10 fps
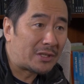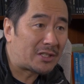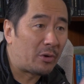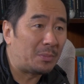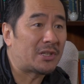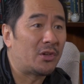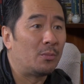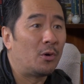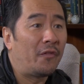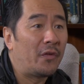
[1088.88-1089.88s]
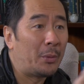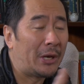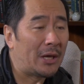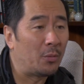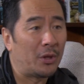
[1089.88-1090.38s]
the script so you're more
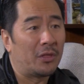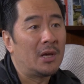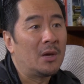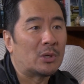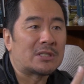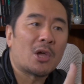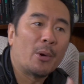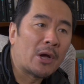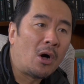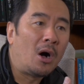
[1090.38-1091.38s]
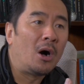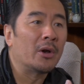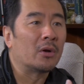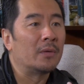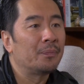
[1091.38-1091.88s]
familiar with what's going
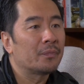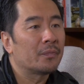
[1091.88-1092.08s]
on, or,